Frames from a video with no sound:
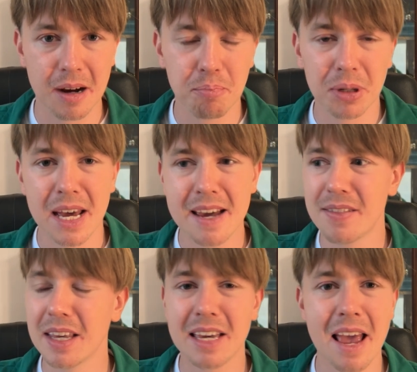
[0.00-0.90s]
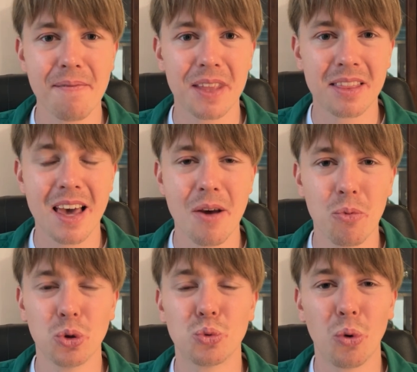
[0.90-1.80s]
playing the game that they
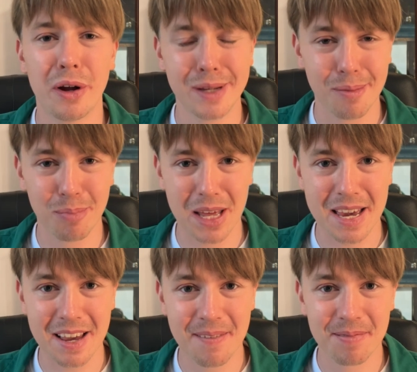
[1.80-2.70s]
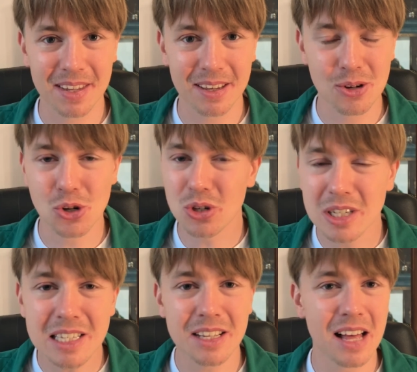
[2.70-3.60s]
would wanna play. You should
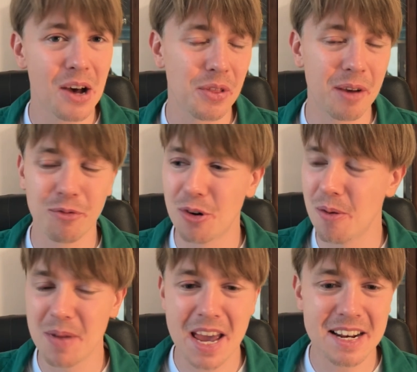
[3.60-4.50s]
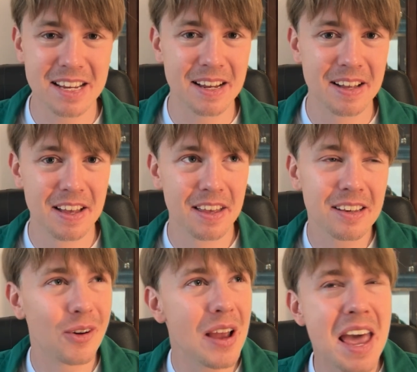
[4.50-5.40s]
disallow them from any
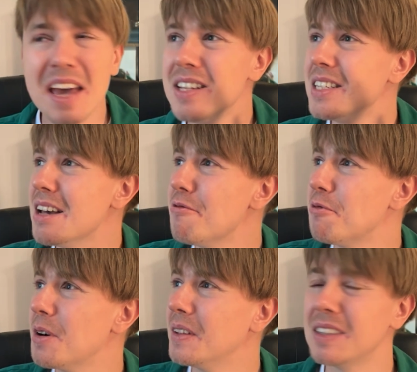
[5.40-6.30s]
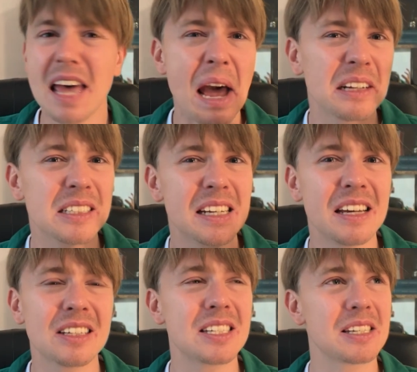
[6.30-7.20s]
creative
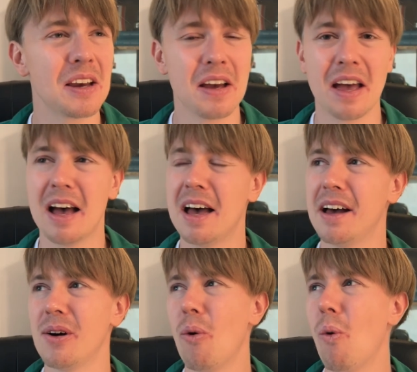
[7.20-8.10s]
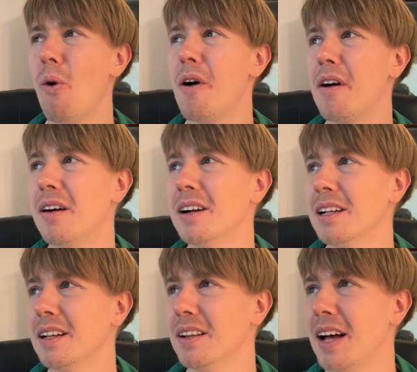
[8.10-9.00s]
tactics or
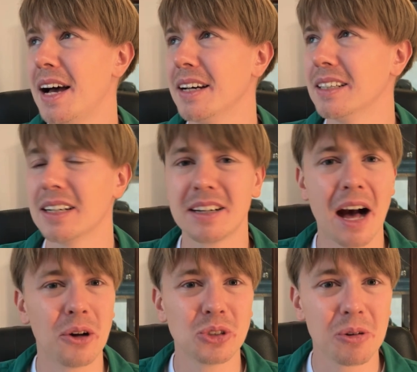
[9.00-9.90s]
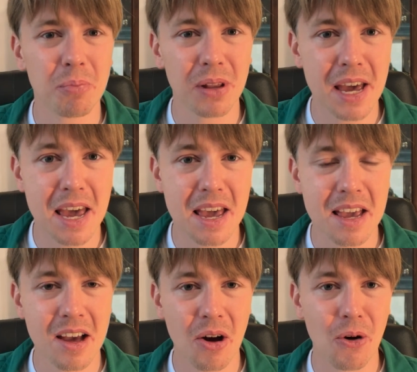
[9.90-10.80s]
like
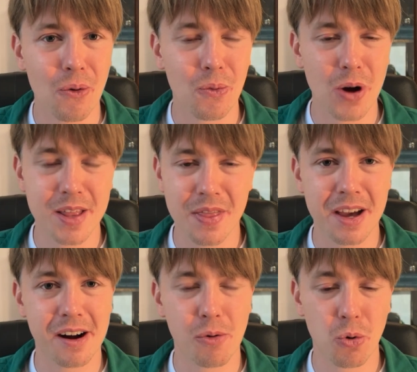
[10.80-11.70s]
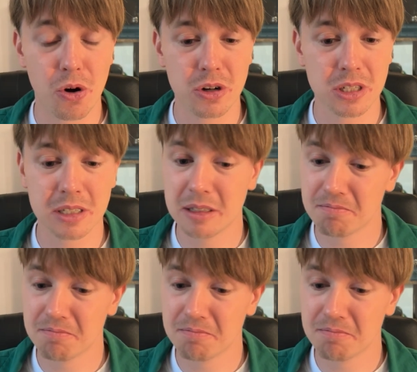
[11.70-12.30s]
counterplay when they're worse.